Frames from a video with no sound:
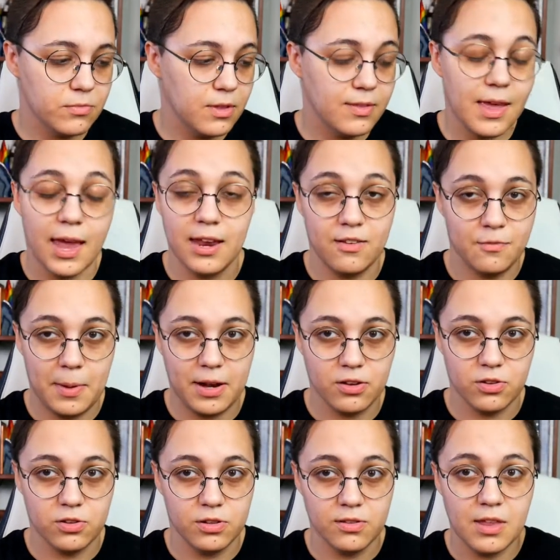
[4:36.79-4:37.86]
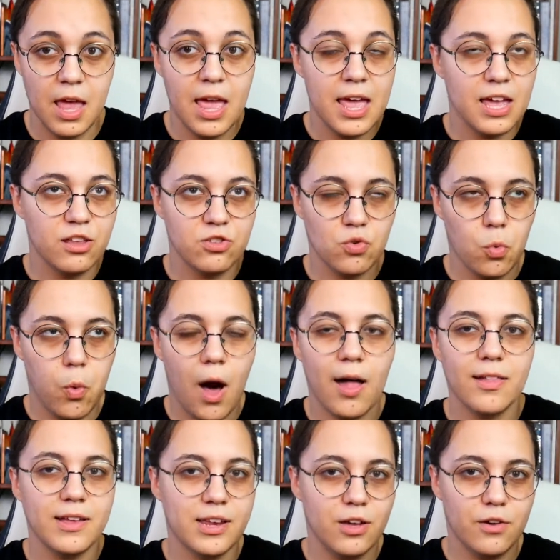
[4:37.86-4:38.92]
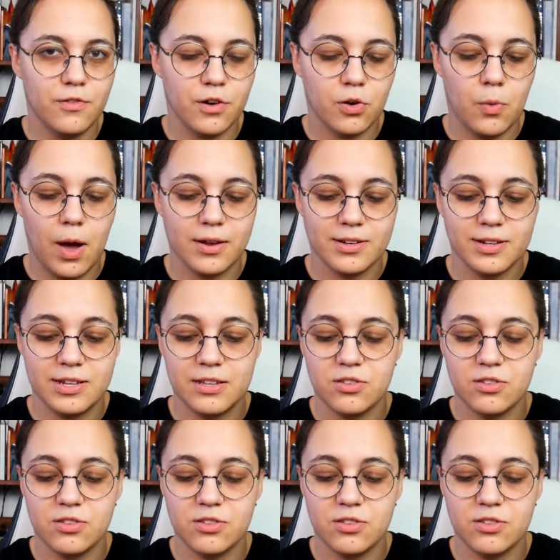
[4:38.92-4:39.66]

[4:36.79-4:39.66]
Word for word: the Eight of Pentacles. It's quality over quantity.